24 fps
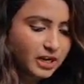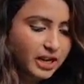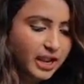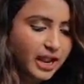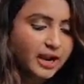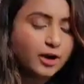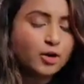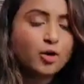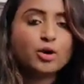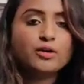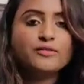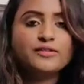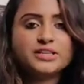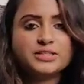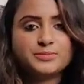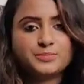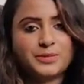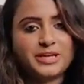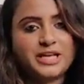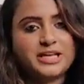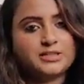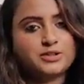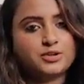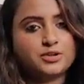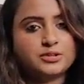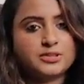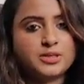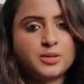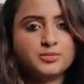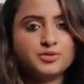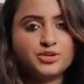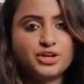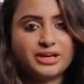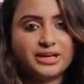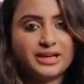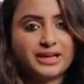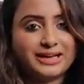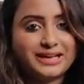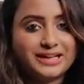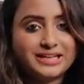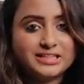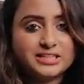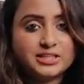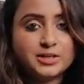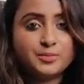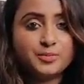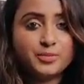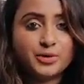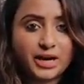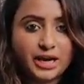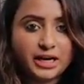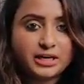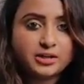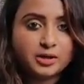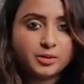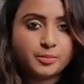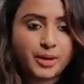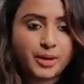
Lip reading: and always place your subject against a brighter